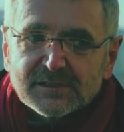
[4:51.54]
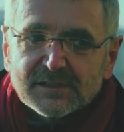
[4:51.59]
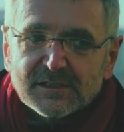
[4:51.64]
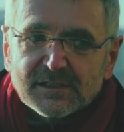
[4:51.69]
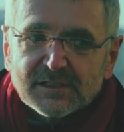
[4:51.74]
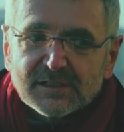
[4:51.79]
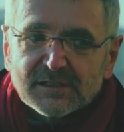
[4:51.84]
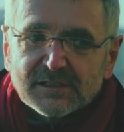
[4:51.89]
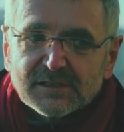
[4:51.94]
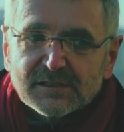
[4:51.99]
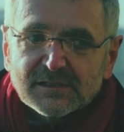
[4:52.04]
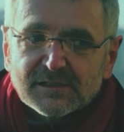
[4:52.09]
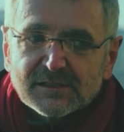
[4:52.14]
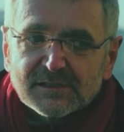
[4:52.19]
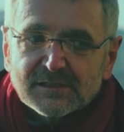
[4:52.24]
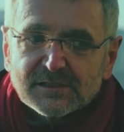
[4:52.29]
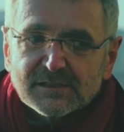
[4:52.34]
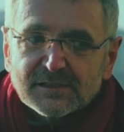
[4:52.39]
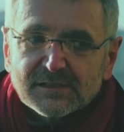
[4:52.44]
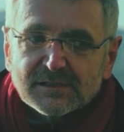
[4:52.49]

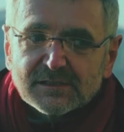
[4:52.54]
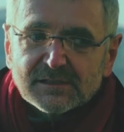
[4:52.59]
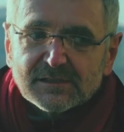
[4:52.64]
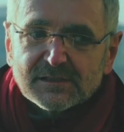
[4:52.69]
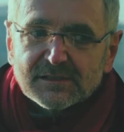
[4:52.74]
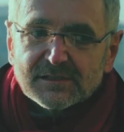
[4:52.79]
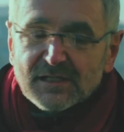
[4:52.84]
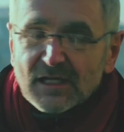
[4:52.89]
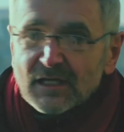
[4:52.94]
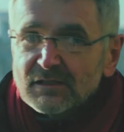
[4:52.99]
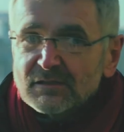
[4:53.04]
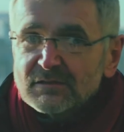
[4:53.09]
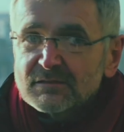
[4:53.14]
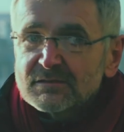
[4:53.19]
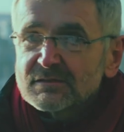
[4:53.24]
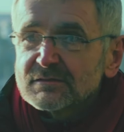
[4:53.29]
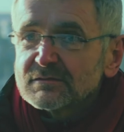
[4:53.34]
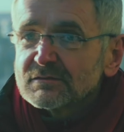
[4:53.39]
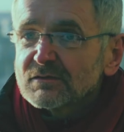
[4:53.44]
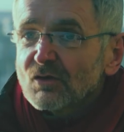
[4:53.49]
the
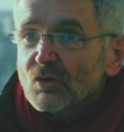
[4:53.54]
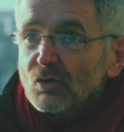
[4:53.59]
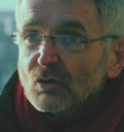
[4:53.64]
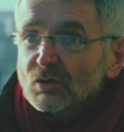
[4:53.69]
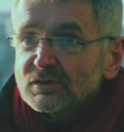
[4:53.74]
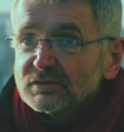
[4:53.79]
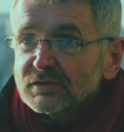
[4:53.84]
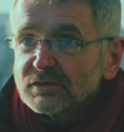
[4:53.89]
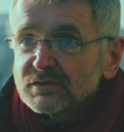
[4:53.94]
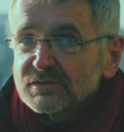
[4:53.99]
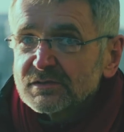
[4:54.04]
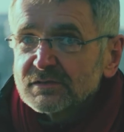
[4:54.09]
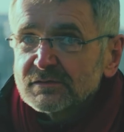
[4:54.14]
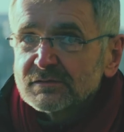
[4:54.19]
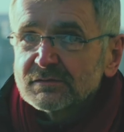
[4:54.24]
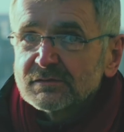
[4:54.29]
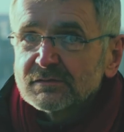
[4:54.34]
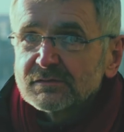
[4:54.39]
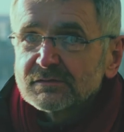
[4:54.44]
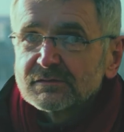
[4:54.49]
second core
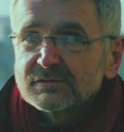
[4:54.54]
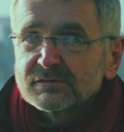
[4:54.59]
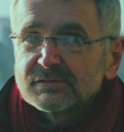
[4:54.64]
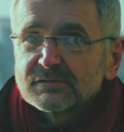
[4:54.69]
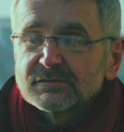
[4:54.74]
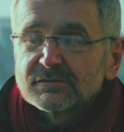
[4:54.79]
condition